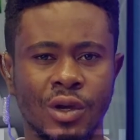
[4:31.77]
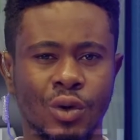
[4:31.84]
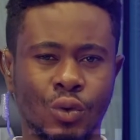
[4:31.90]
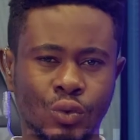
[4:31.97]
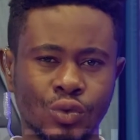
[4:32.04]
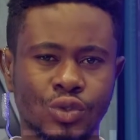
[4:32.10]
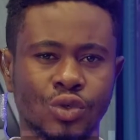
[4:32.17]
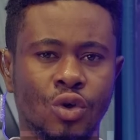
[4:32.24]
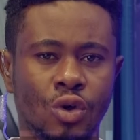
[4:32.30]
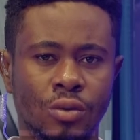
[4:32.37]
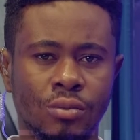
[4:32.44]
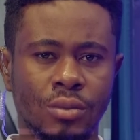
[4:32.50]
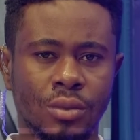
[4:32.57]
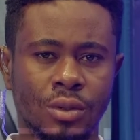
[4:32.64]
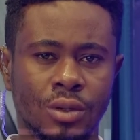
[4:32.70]
who's
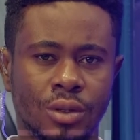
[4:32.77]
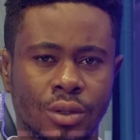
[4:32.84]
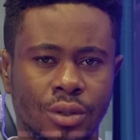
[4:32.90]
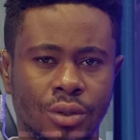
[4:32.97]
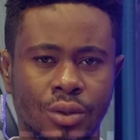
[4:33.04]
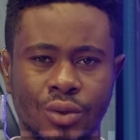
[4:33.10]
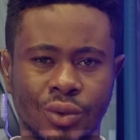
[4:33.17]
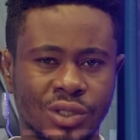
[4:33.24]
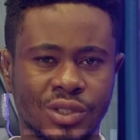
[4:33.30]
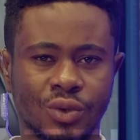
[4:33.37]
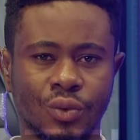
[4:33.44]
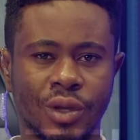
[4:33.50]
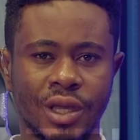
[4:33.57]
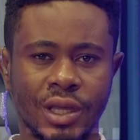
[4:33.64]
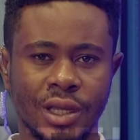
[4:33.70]
home or who is
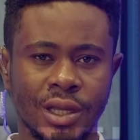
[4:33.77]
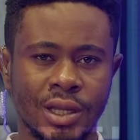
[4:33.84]
away.